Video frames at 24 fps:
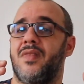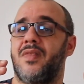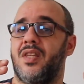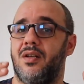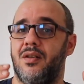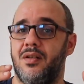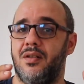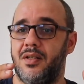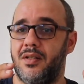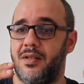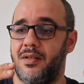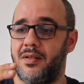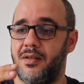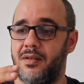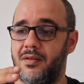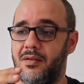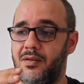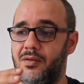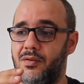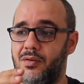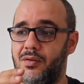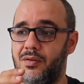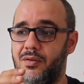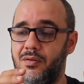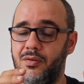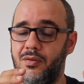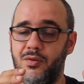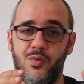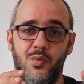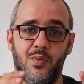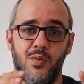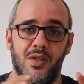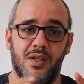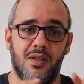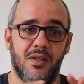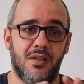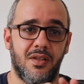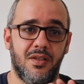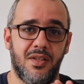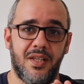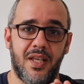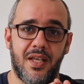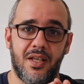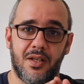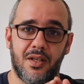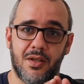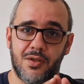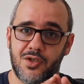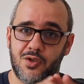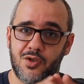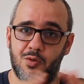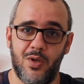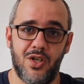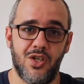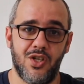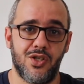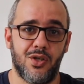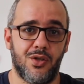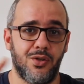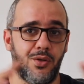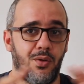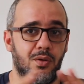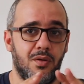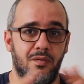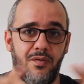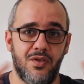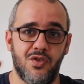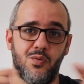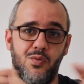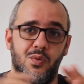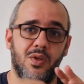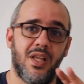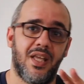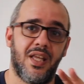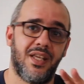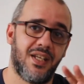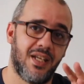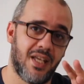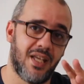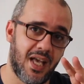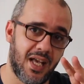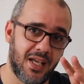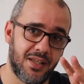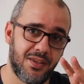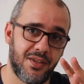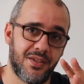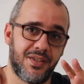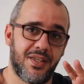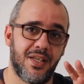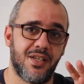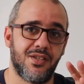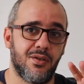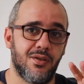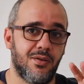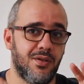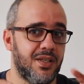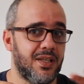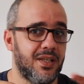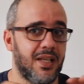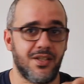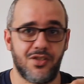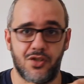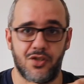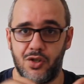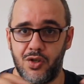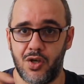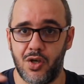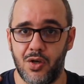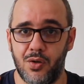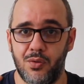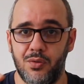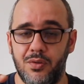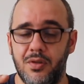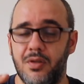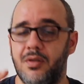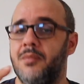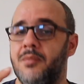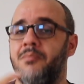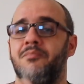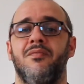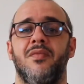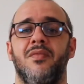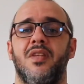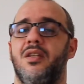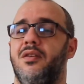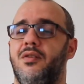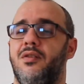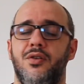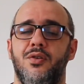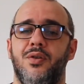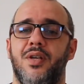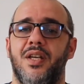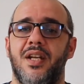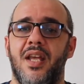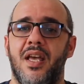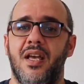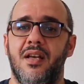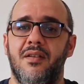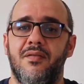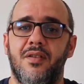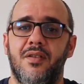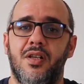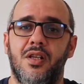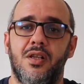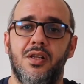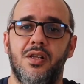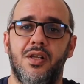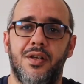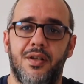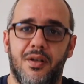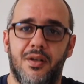Or you will take a screenshot or a visual and add the text on it as a code. You can have a lot